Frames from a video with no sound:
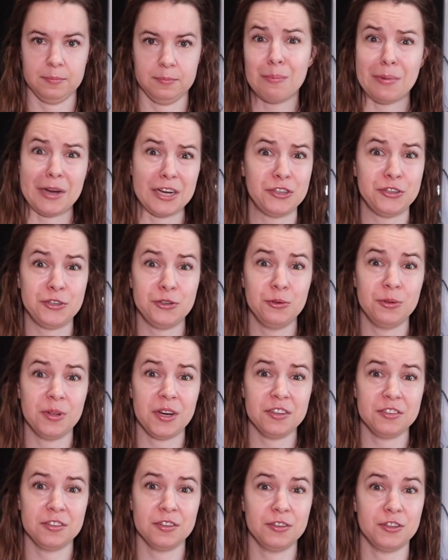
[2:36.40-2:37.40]
By
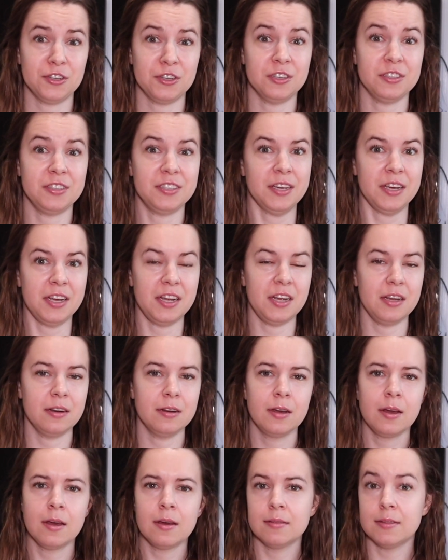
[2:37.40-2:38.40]

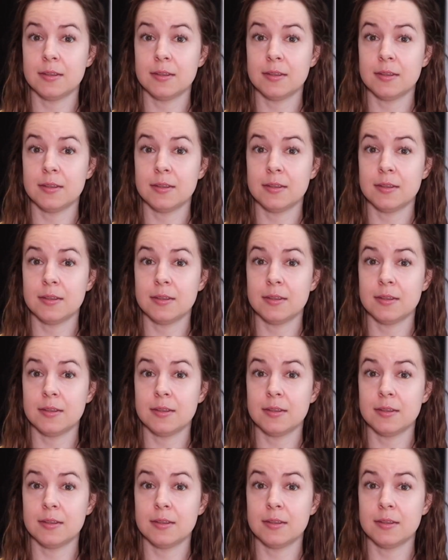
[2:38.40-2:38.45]
2013,